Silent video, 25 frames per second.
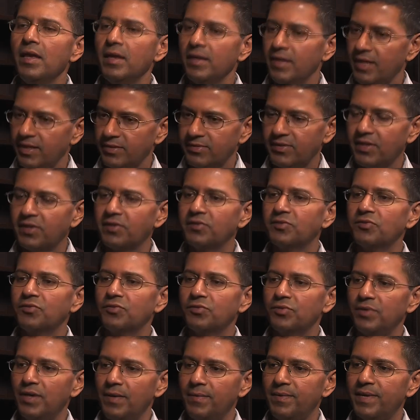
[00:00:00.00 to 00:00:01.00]
Yes, that is
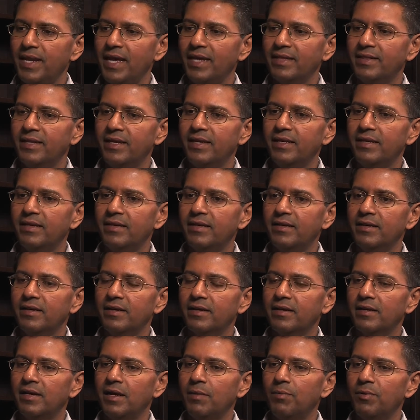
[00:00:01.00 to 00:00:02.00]
true. I mean, I think a
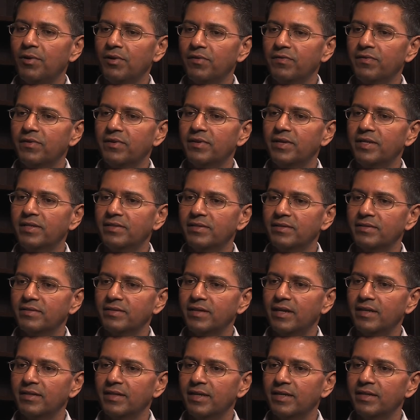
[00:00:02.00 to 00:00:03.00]
couple of the reasons
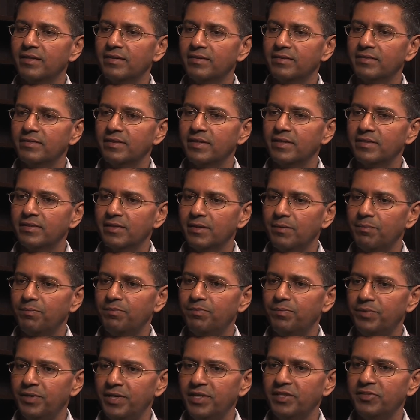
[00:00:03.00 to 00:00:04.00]
are that it's it's a
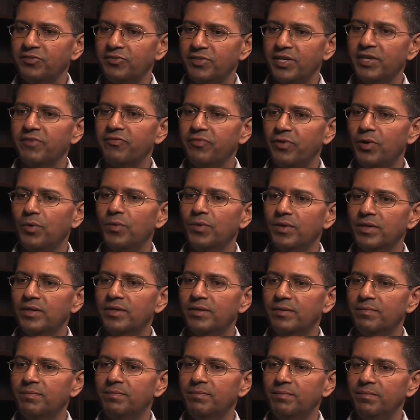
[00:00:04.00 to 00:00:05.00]
pretty straightforward,
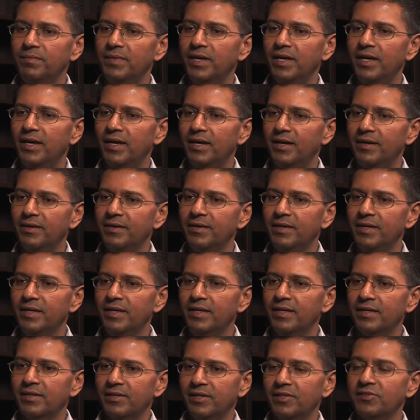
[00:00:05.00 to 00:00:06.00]
uh,
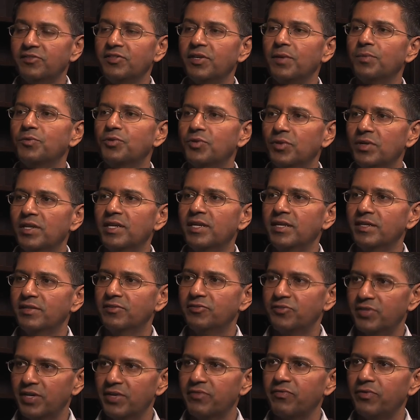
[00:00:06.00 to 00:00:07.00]
conceptually
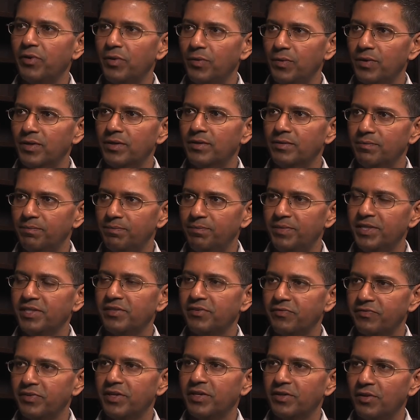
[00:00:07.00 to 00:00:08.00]
straightforward piece
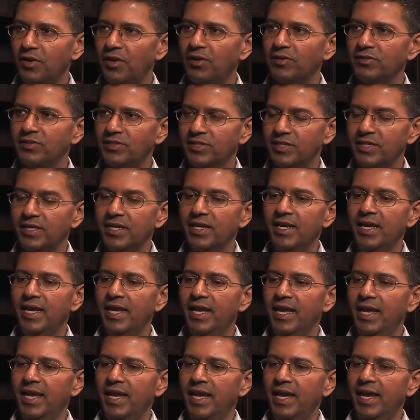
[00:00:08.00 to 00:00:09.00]
of technology, mm.
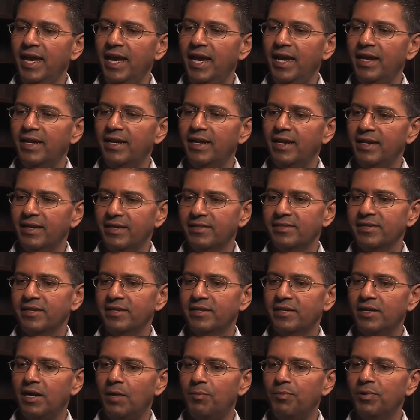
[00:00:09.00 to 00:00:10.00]
and like I
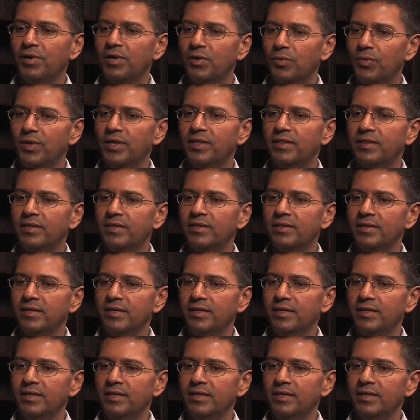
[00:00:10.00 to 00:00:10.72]
said, coupled with